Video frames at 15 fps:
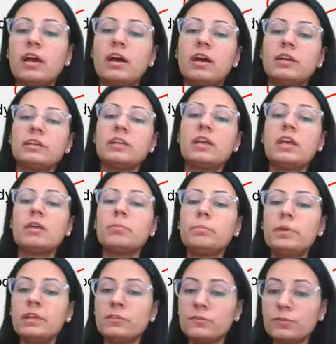and
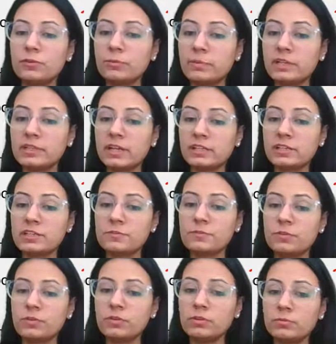B for B, that is
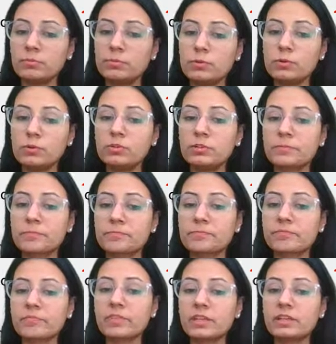for both,
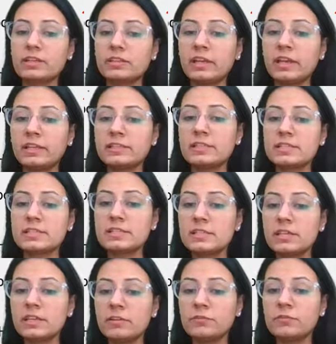then
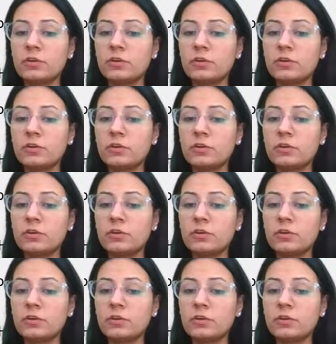C